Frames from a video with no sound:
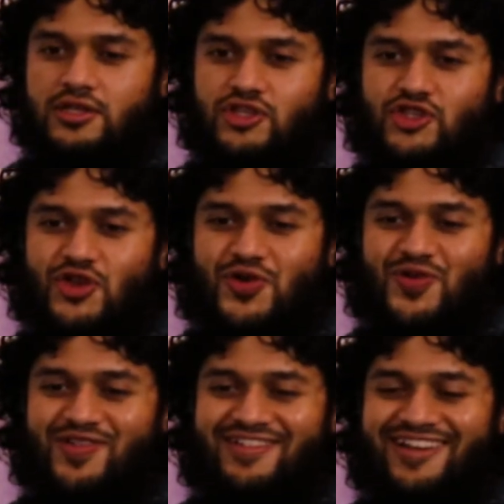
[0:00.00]

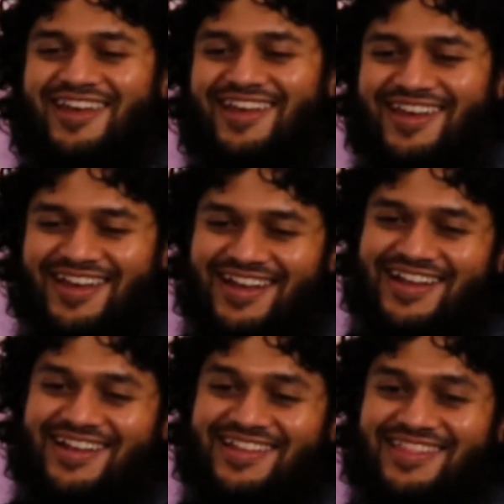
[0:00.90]
So
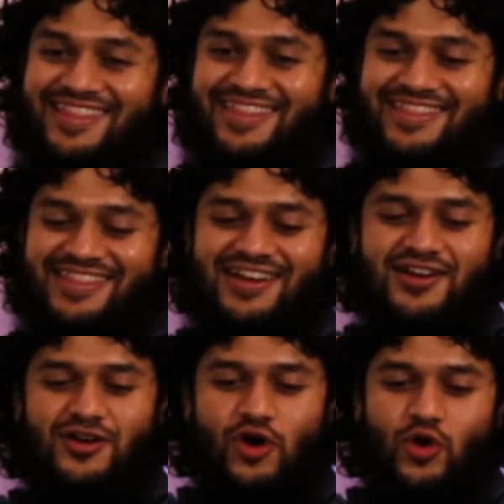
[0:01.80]

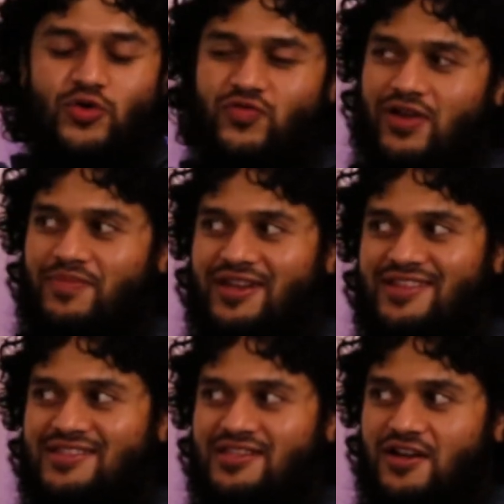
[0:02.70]
there are old
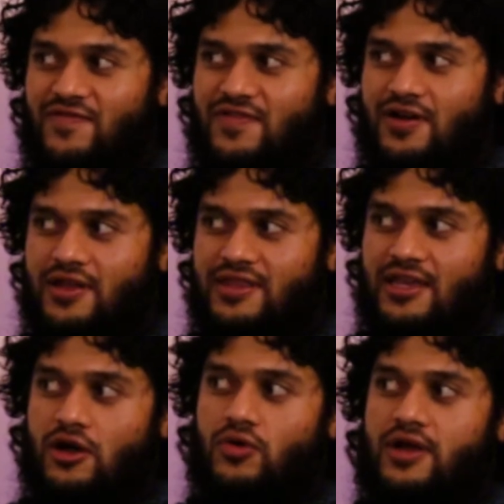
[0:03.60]
remnants of
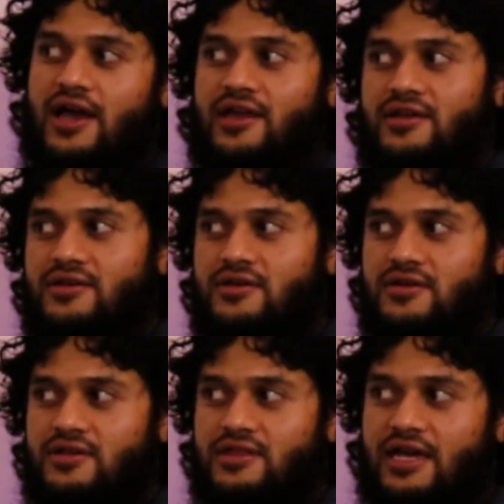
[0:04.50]
the Al Qaeda
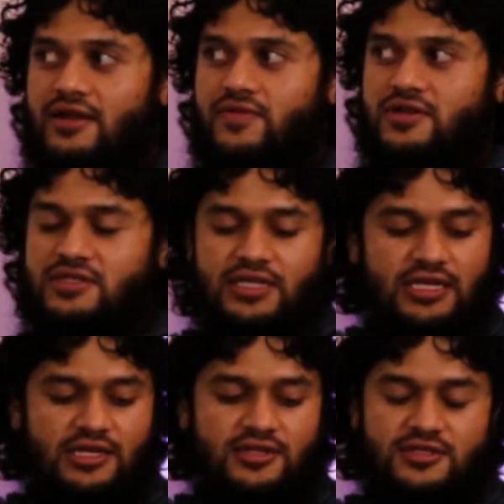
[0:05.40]
that was
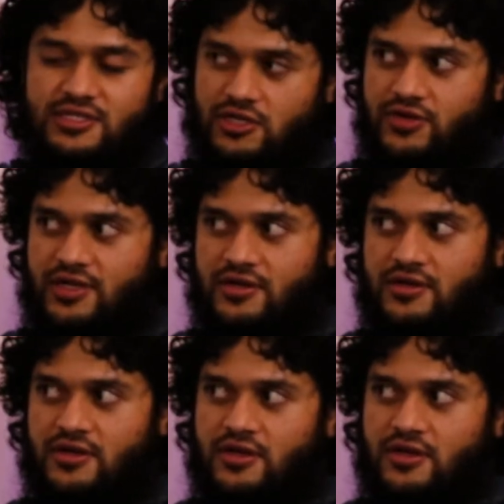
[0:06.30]
in Syria.